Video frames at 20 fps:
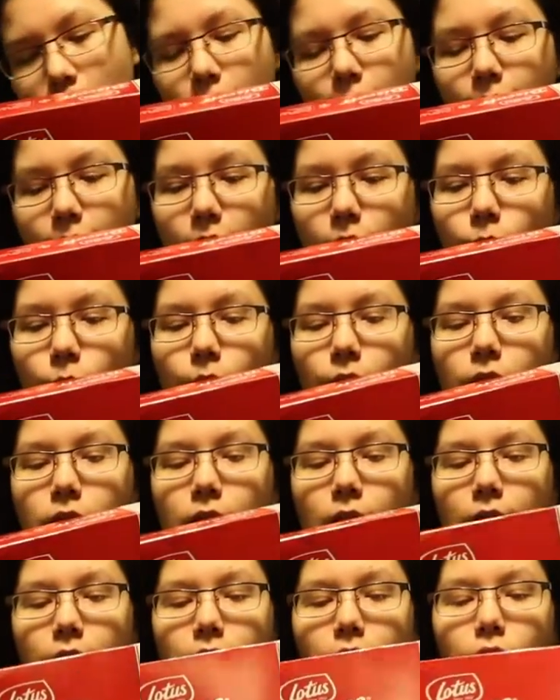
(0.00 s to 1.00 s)
I like it
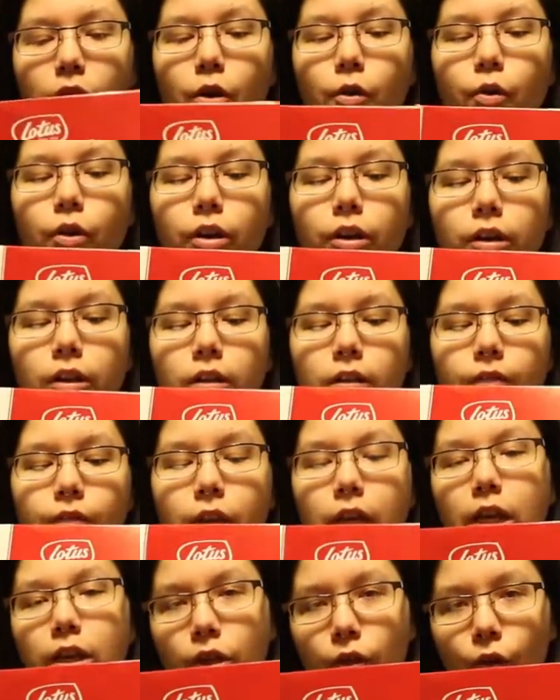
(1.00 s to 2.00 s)
with like yogurt,
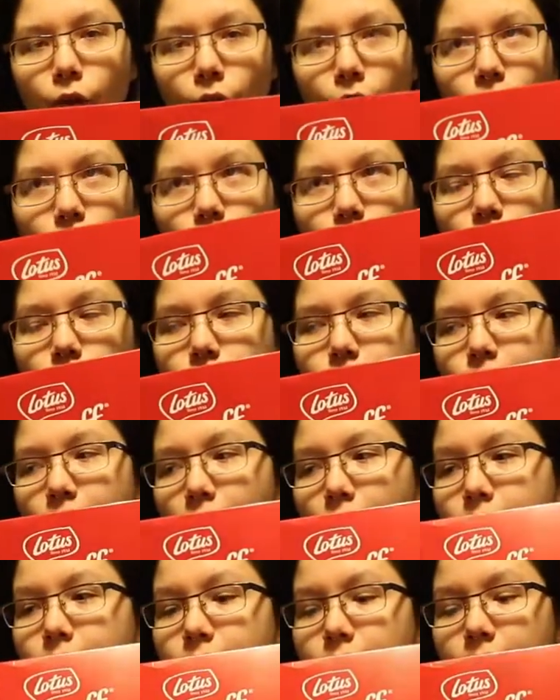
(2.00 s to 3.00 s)
vegan yogurt, of course.
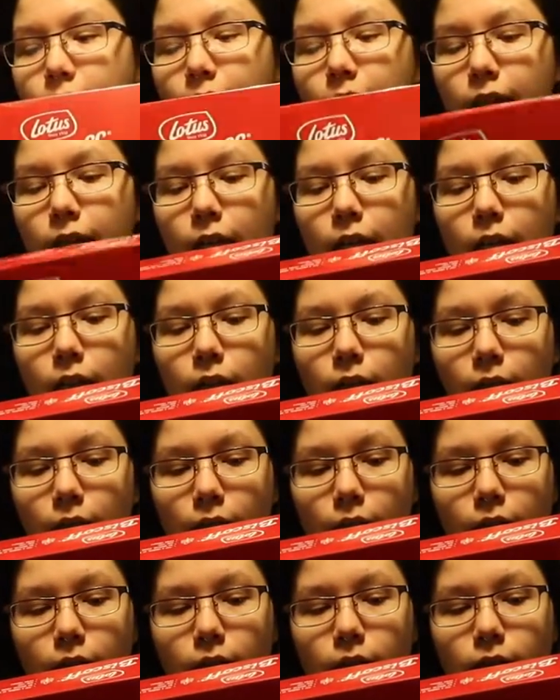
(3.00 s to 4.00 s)
And I like it
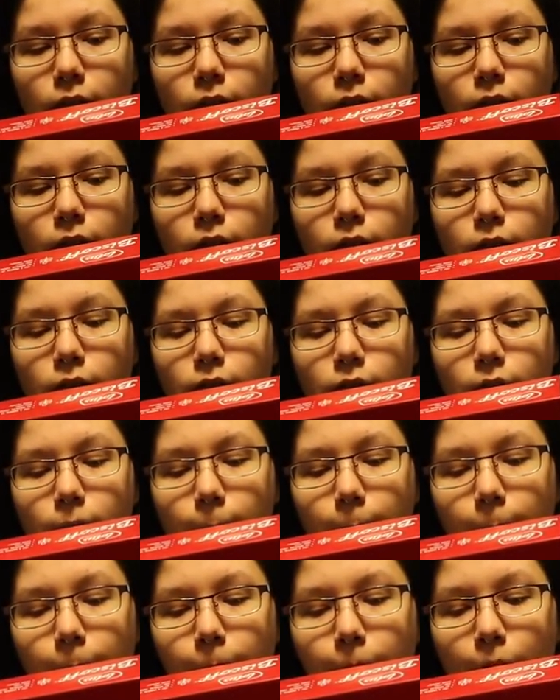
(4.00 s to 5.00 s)

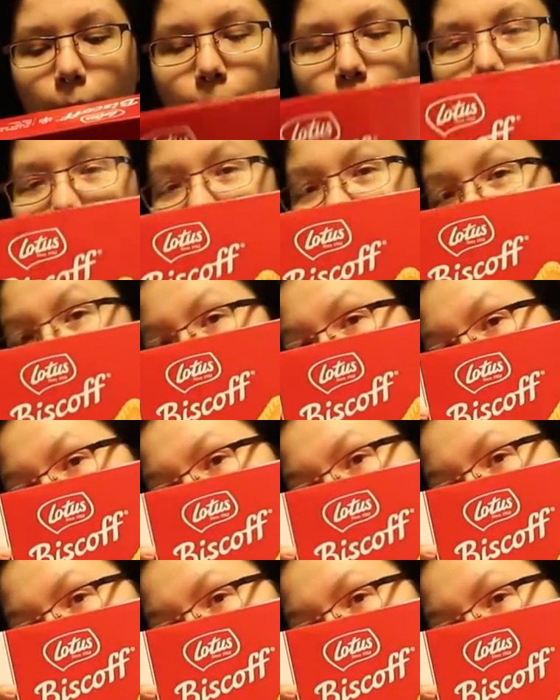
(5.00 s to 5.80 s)
like by itself